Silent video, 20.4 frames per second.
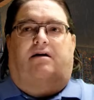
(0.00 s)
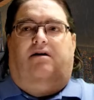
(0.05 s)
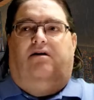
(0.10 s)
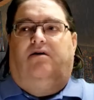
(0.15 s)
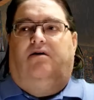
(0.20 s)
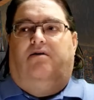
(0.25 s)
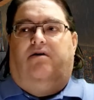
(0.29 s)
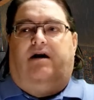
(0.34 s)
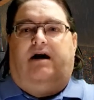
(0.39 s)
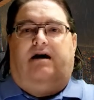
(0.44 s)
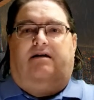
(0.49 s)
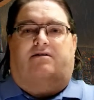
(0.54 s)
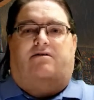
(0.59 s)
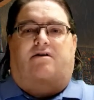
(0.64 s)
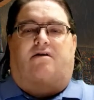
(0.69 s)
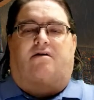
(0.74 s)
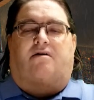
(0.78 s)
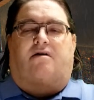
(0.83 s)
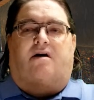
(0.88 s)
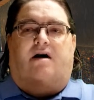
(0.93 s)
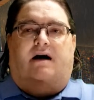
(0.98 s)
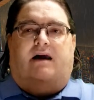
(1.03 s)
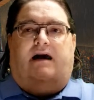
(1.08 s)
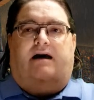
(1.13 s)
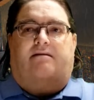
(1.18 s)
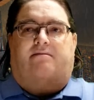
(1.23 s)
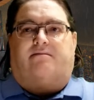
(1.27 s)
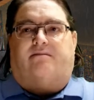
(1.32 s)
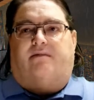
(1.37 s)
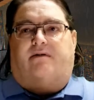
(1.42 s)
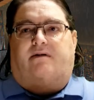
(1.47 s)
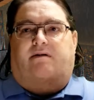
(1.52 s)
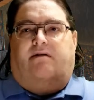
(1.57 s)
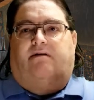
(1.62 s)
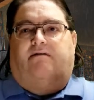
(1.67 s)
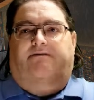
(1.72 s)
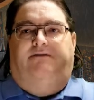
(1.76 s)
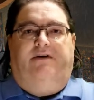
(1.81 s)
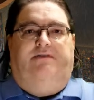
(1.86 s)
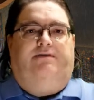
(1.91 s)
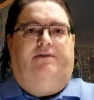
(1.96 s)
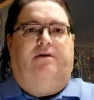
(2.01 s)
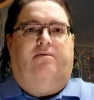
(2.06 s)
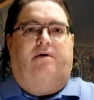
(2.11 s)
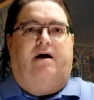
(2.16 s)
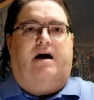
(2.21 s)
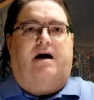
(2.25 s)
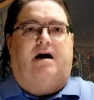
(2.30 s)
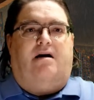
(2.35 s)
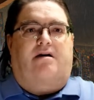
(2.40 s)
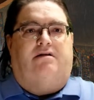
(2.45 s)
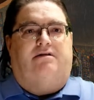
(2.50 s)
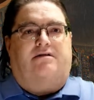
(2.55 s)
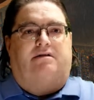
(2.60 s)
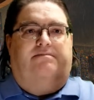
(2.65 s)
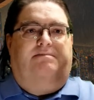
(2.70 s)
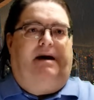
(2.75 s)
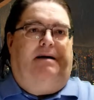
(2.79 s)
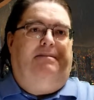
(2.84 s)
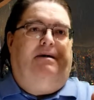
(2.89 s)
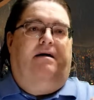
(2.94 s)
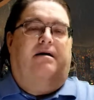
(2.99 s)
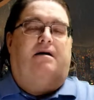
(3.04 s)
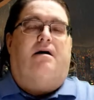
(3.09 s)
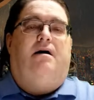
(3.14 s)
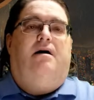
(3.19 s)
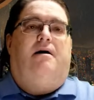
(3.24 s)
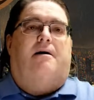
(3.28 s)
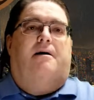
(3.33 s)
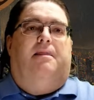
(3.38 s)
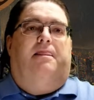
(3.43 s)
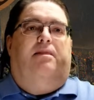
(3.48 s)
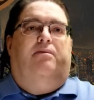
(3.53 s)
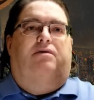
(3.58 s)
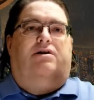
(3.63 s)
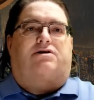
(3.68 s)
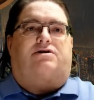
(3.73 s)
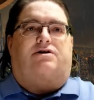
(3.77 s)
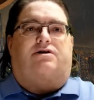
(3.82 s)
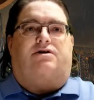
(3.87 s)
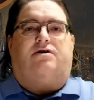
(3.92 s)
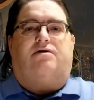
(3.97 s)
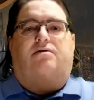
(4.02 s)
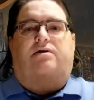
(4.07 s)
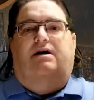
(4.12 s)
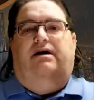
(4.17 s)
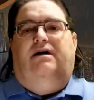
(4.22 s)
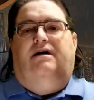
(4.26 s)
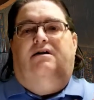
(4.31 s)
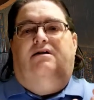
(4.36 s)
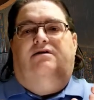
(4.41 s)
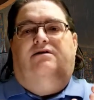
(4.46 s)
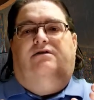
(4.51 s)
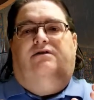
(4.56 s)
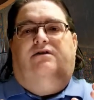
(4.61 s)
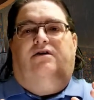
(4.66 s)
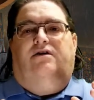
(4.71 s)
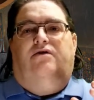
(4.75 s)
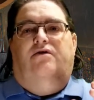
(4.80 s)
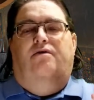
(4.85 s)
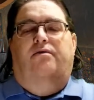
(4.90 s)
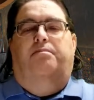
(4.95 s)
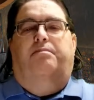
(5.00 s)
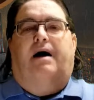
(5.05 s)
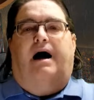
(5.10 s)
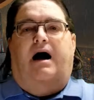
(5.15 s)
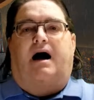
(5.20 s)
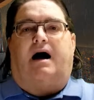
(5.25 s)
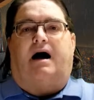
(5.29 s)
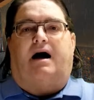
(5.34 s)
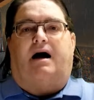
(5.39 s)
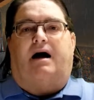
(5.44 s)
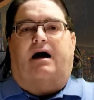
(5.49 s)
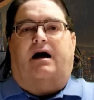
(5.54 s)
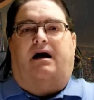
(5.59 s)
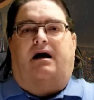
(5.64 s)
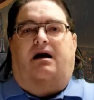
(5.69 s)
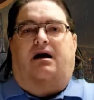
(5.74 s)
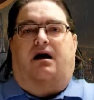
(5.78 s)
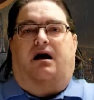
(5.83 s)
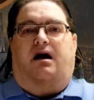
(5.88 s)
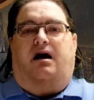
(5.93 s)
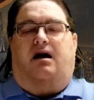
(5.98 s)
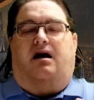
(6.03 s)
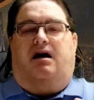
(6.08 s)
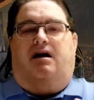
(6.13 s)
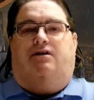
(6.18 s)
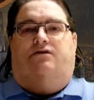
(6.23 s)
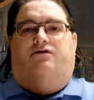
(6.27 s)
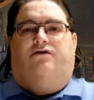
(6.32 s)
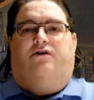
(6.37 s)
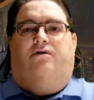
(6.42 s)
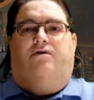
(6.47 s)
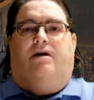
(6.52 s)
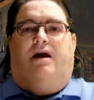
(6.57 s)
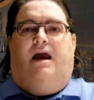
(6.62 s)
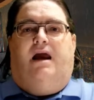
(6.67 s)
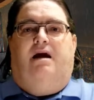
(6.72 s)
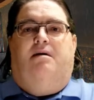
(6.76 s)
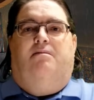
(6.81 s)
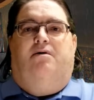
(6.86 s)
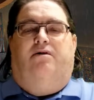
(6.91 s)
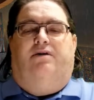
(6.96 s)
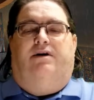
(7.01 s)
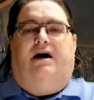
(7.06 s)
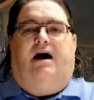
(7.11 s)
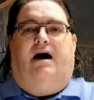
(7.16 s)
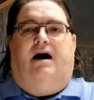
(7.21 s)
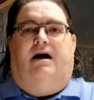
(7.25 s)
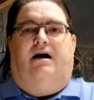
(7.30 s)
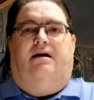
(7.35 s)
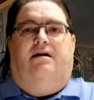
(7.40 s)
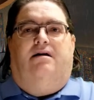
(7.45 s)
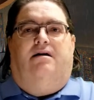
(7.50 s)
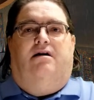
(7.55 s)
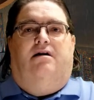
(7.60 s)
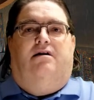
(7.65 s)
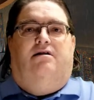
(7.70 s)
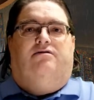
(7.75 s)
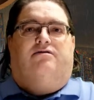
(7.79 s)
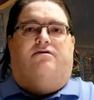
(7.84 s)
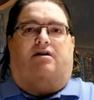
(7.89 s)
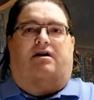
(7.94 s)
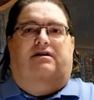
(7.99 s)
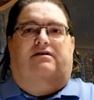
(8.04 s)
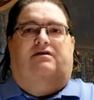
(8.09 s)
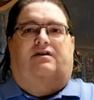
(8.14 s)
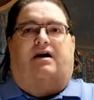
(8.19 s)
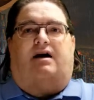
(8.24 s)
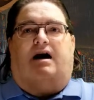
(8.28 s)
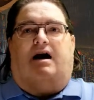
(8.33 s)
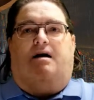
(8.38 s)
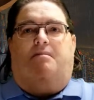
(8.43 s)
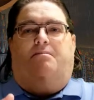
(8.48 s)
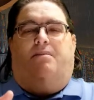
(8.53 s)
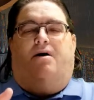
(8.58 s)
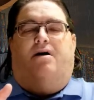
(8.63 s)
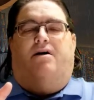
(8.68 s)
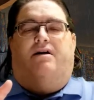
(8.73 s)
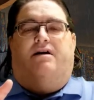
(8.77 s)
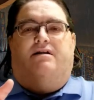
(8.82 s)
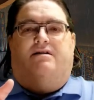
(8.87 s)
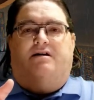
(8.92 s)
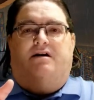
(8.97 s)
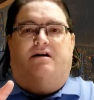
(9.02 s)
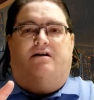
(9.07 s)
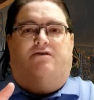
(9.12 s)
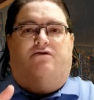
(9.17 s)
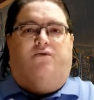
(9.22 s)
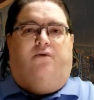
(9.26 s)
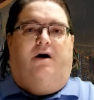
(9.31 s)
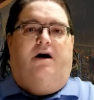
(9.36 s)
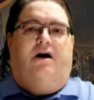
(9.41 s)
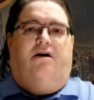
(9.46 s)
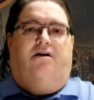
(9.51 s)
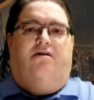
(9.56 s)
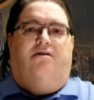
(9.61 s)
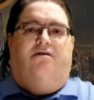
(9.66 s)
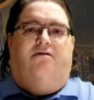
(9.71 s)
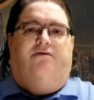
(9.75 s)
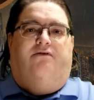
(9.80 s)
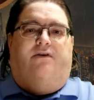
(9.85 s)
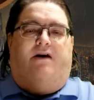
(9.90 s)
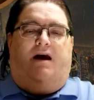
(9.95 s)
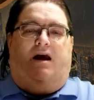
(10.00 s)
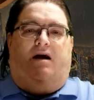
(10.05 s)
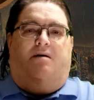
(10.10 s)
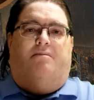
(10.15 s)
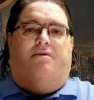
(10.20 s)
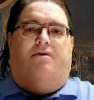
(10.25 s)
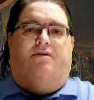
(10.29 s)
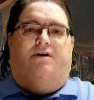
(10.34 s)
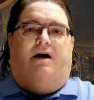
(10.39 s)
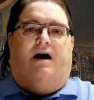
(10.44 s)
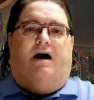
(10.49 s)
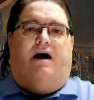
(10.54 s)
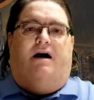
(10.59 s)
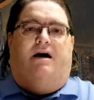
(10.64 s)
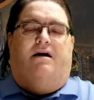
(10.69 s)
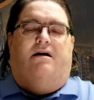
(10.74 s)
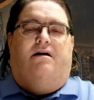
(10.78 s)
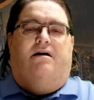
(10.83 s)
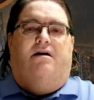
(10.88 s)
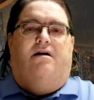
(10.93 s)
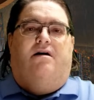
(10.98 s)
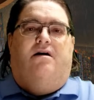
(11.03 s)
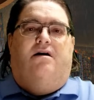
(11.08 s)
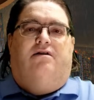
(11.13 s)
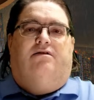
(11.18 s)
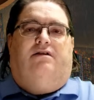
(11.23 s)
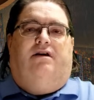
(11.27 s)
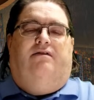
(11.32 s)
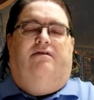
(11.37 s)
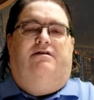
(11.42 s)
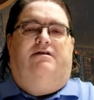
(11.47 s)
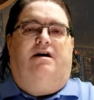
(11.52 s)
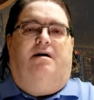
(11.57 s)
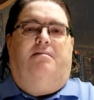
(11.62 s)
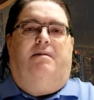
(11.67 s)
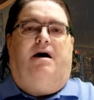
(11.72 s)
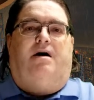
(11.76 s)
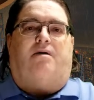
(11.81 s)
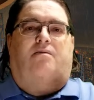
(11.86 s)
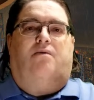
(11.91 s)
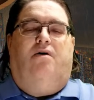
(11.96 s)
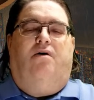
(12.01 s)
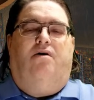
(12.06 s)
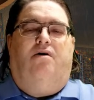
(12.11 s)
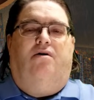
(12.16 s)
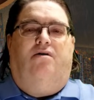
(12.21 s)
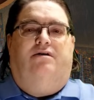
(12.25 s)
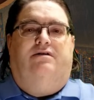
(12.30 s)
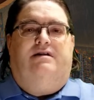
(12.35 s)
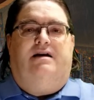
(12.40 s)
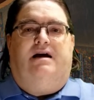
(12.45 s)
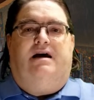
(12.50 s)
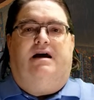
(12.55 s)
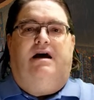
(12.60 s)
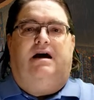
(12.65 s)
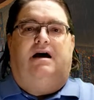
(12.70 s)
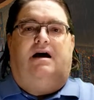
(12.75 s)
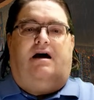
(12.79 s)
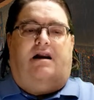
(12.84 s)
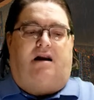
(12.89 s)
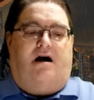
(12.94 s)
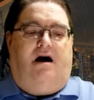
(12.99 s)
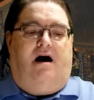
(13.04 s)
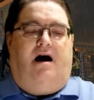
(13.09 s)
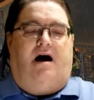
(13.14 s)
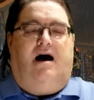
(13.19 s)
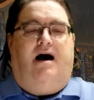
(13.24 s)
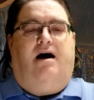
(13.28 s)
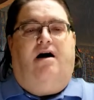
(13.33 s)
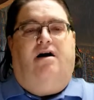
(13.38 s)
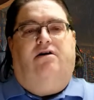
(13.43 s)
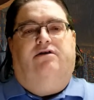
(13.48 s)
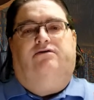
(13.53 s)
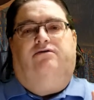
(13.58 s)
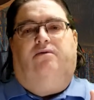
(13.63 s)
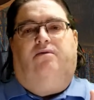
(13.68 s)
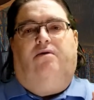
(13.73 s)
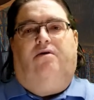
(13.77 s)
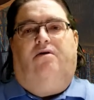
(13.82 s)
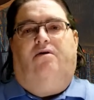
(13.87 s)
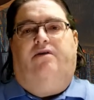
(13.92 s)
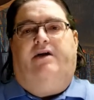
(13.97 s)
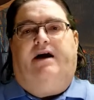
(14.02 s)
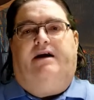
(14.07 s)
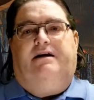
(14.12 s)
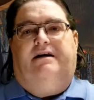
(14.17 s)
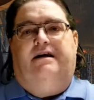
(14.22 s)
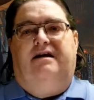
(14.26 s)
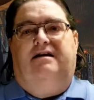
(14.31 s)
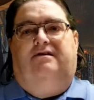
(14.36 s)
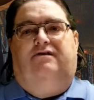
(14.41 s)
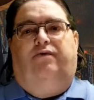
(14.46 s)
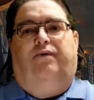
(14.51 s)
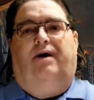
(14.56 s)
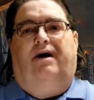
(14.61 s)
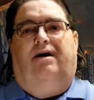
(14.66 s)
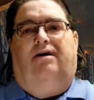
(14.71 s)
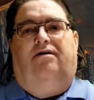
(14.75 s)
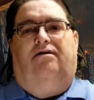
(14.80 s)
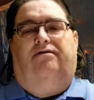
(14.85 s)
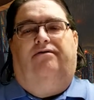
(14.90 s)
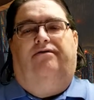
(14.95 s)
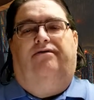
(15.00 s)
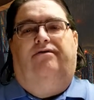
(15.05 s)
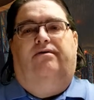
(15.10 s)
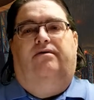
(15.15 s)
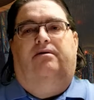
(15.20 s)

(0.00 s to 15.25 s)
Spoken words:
you're going out there, oh, I got 50 rounds and pop. What you do is you buy a certain ammo die. So let's say I bought a D12 ammo die. So every time I roll to hit, I also roll that D12.